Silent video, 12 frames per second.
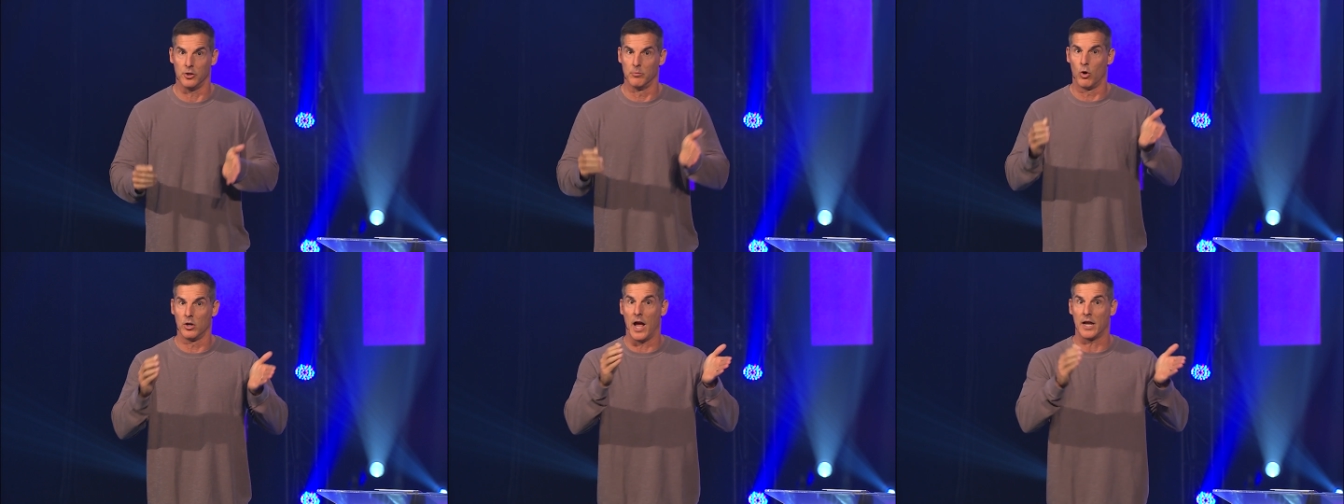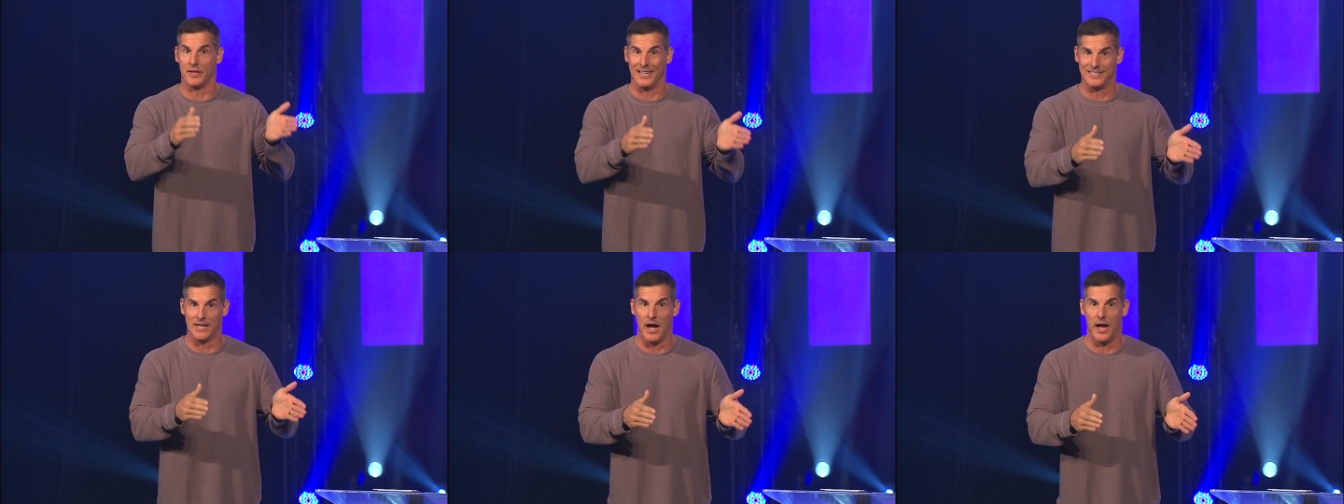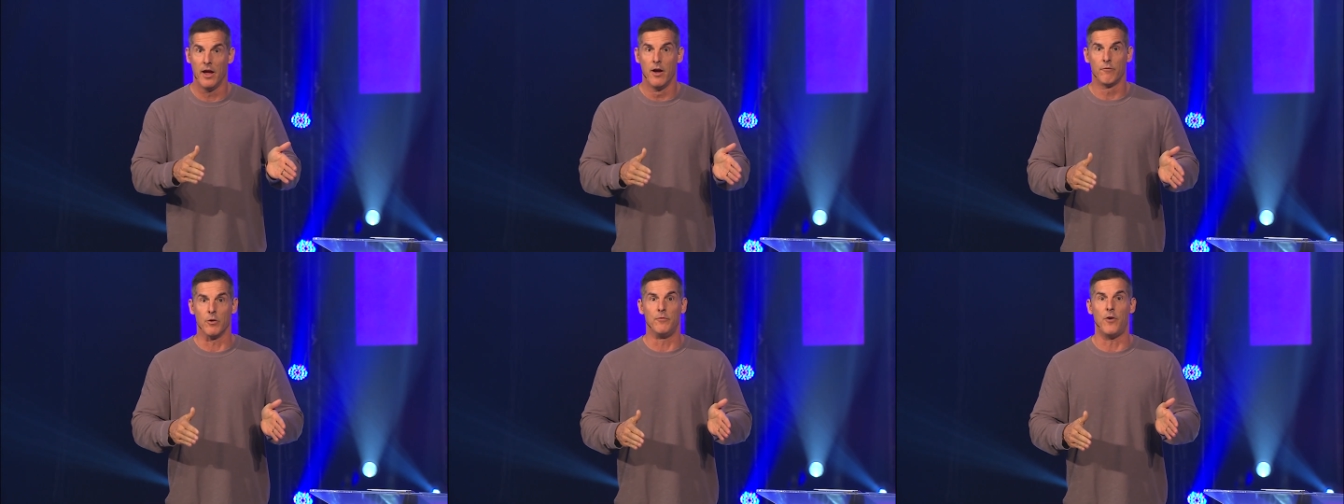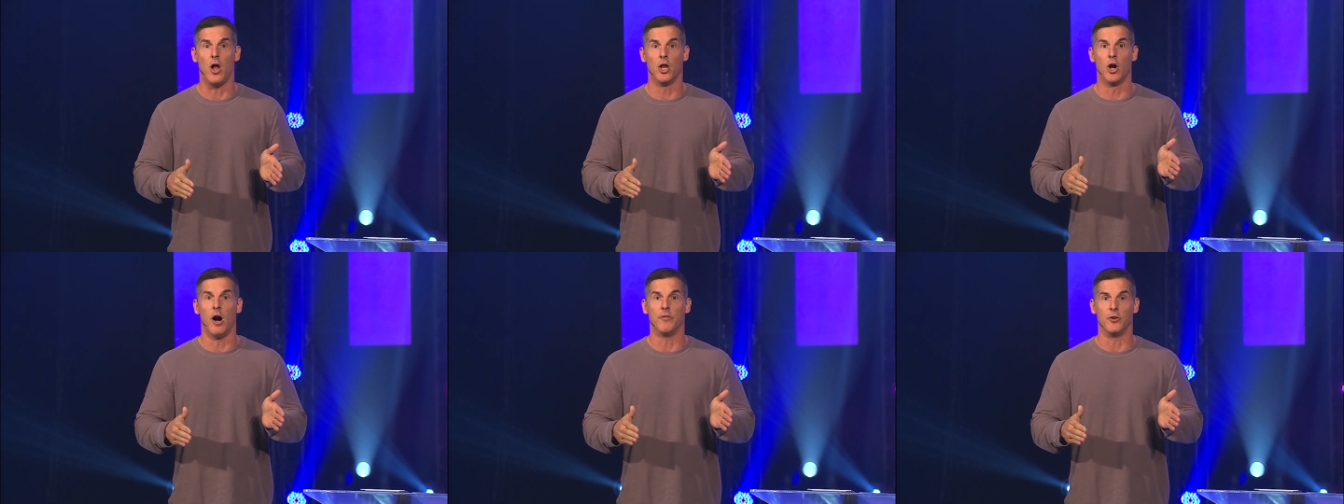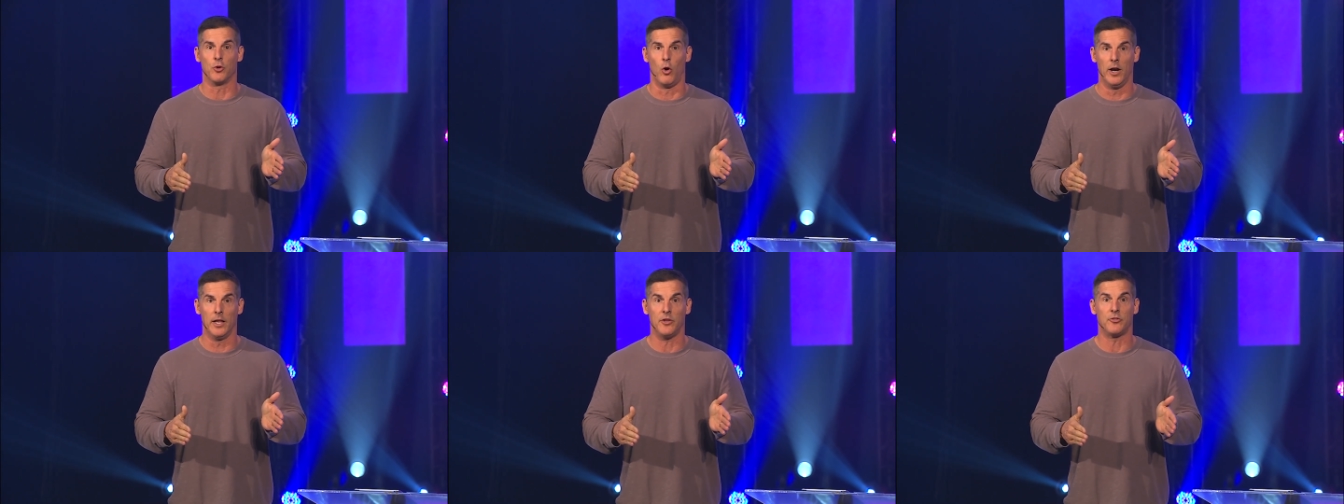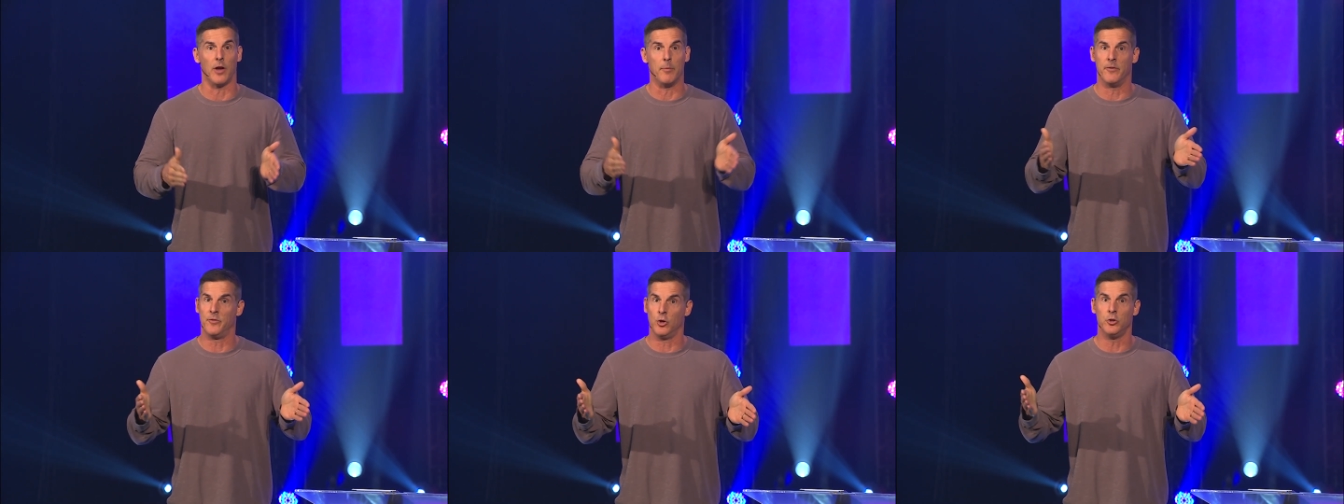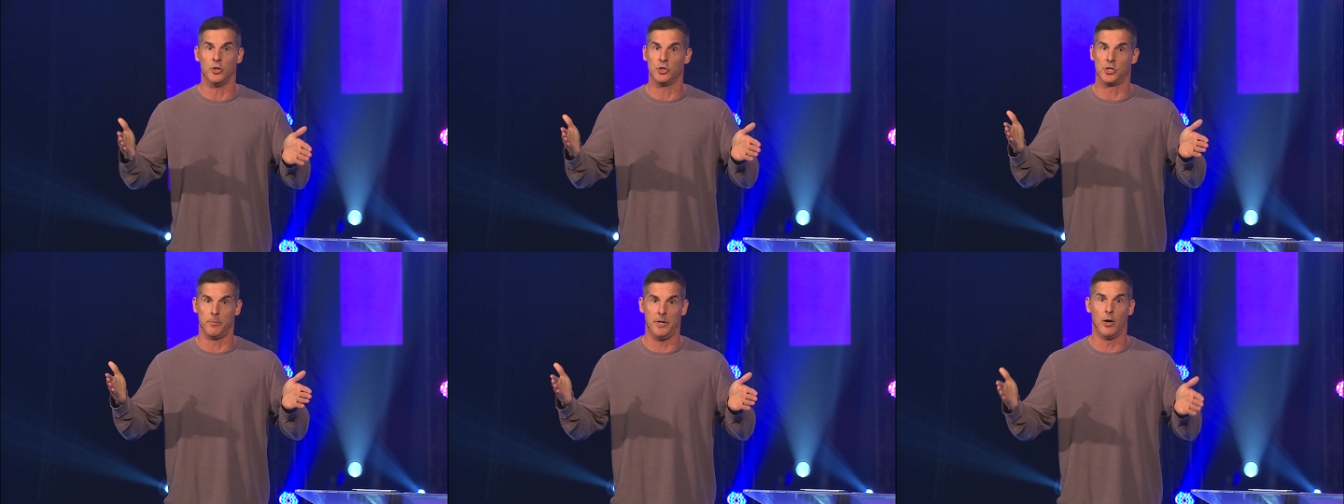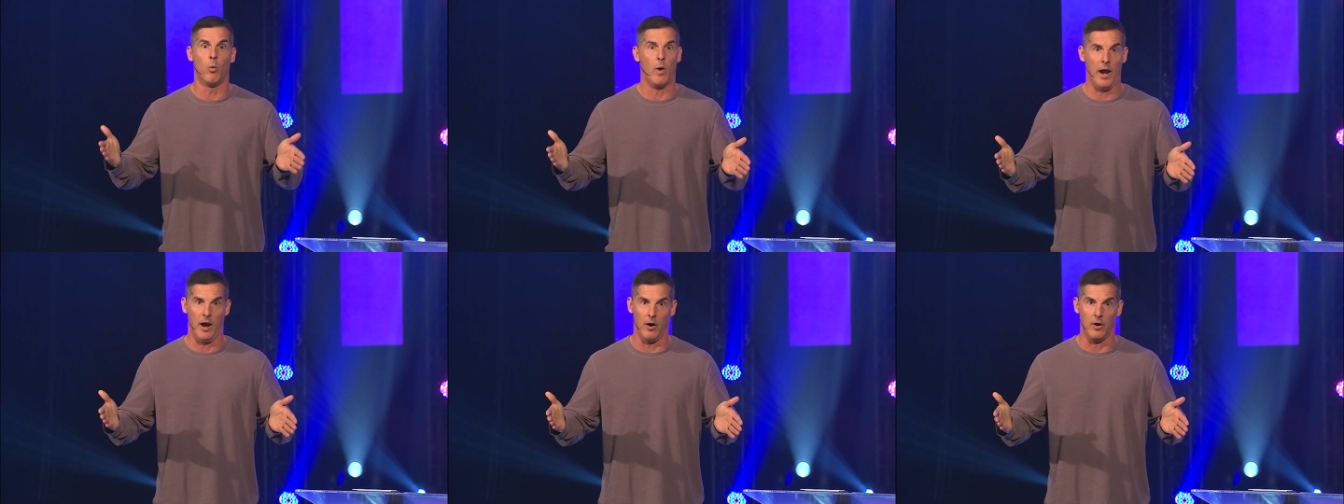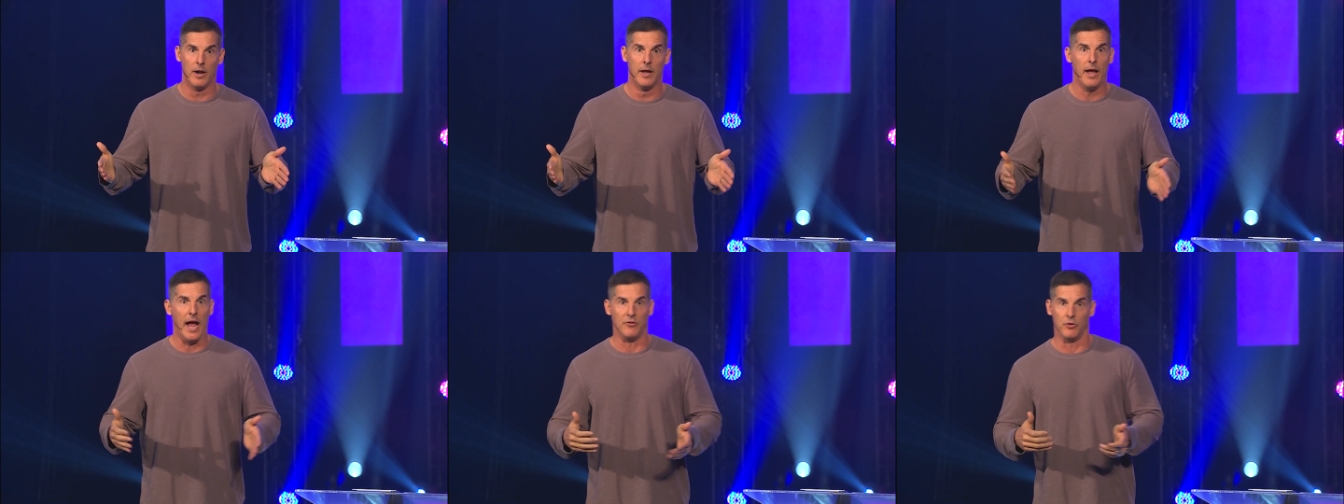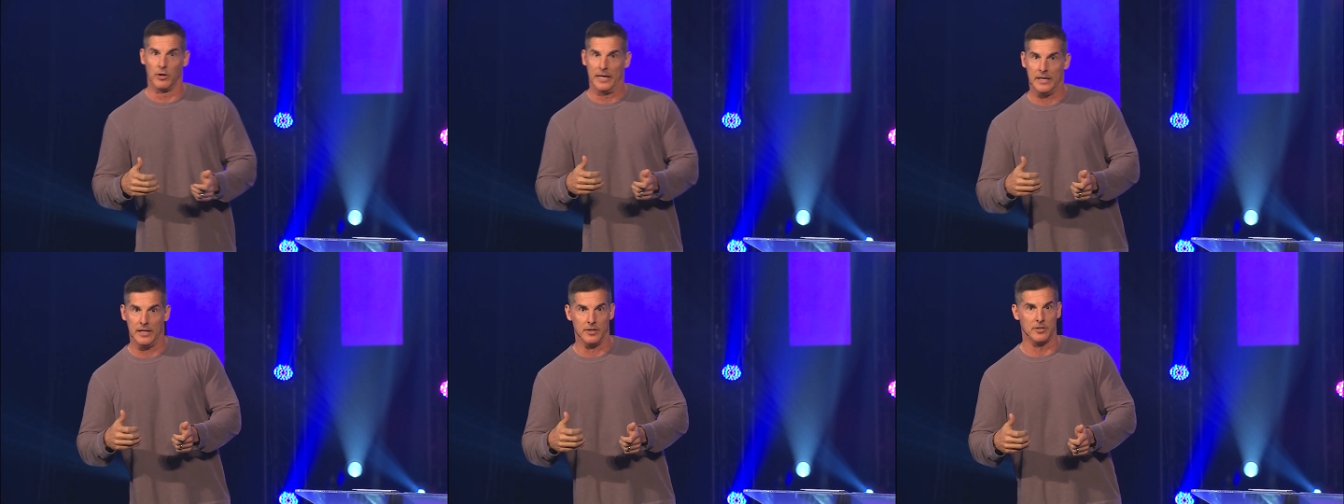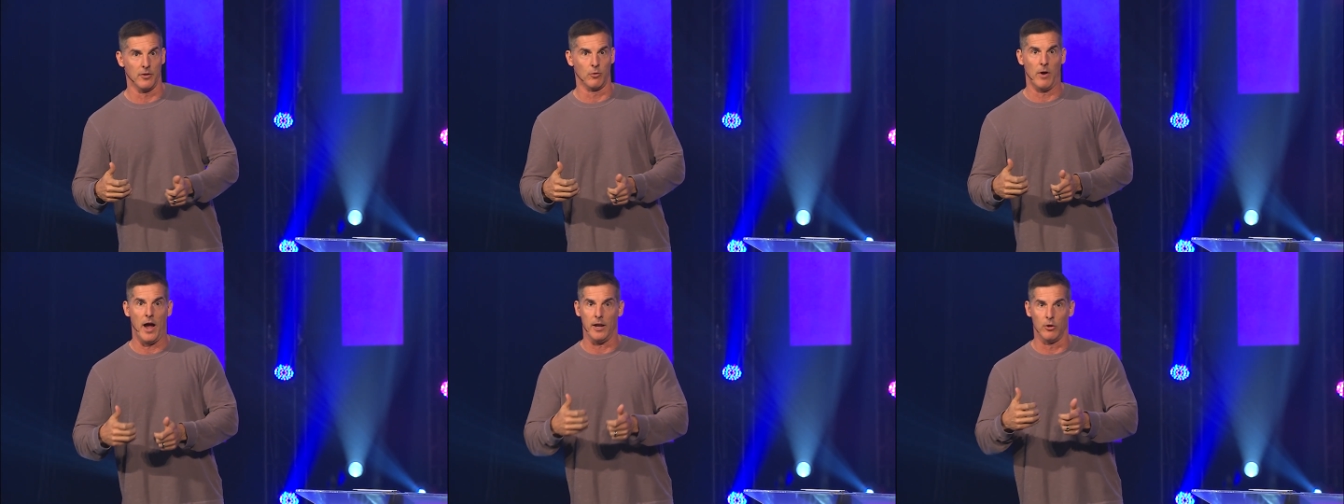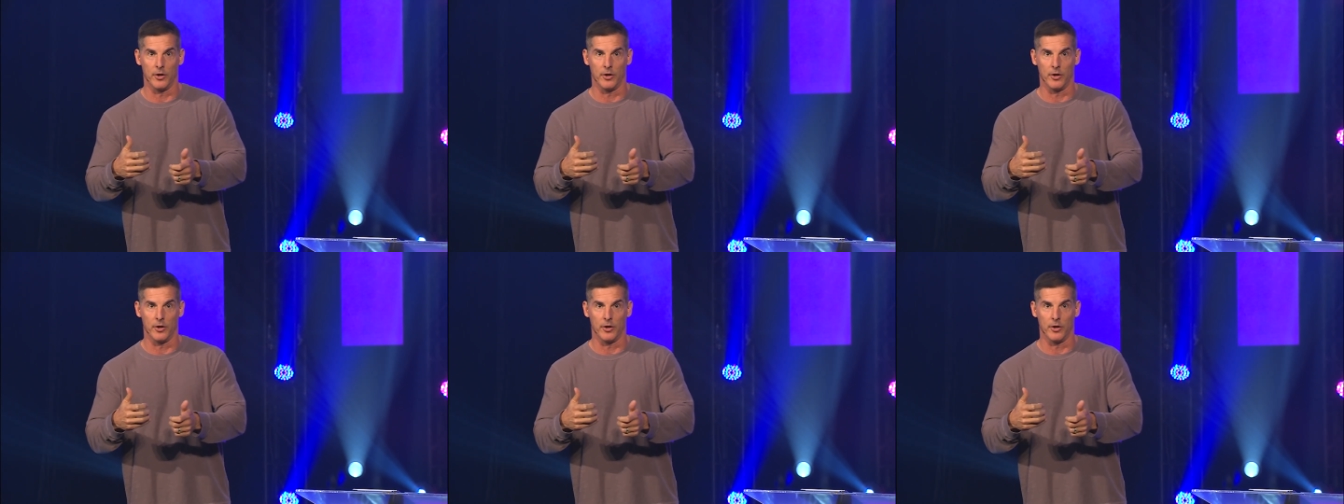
You're more likely to die from falling off the toilet. Some of you, you should be aware as you're leaning to the right